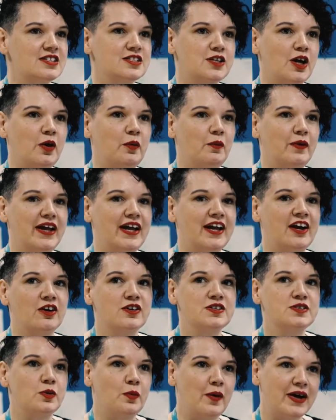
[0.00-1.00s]
So we
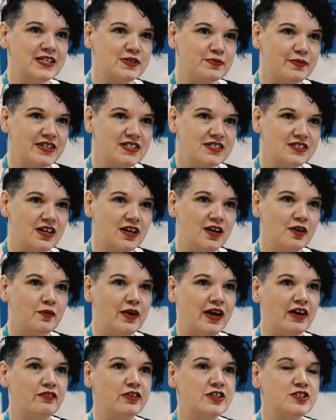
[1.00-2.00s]
go to Westminster and
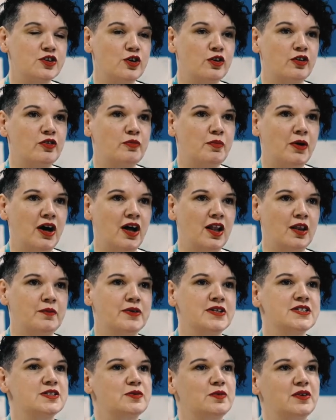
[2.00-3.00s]
we have a tour of
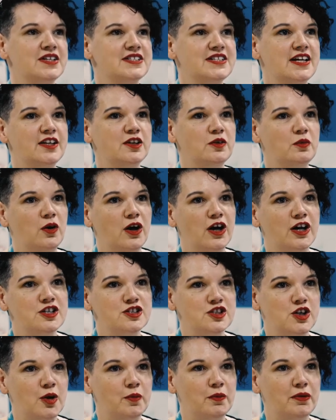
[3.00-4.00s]
Parliament and we'll attend a
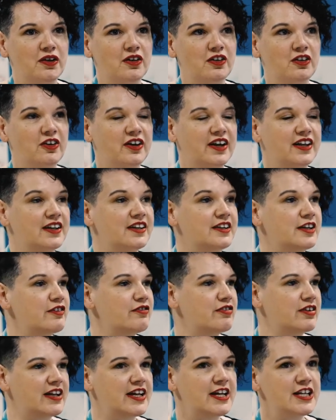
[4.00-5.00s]
workshop looking at
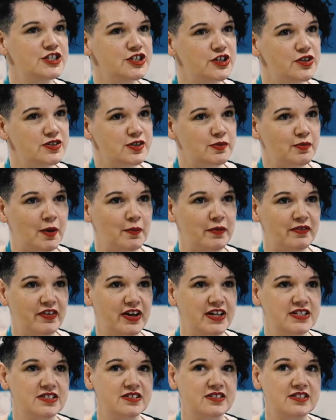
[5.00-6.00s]
different issues that might be
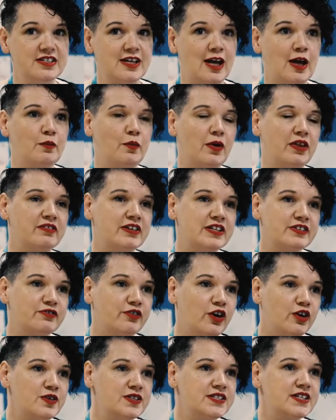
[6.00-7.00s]
facing us at the time, whether it's
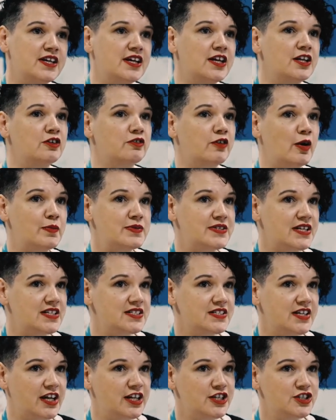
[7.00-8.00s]
voting or
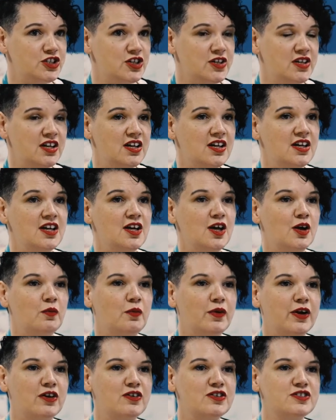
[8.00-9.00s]
representation.
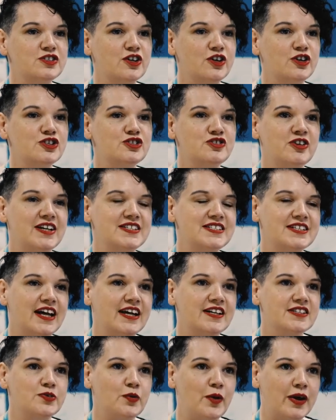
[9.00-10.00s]
We also try to
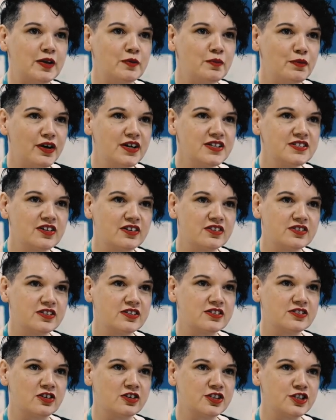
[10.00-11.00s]
get to Edinburgh to go to
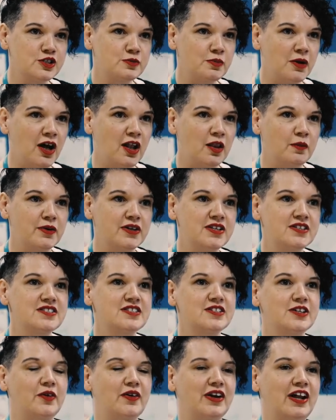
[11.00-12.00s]
the Scottish
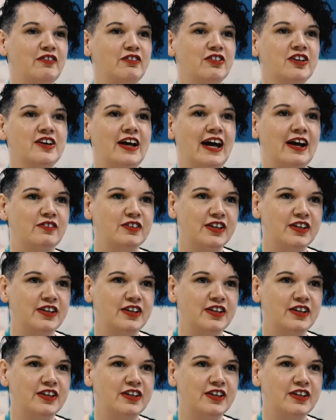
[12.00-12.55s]
Parliament to go and have a look at how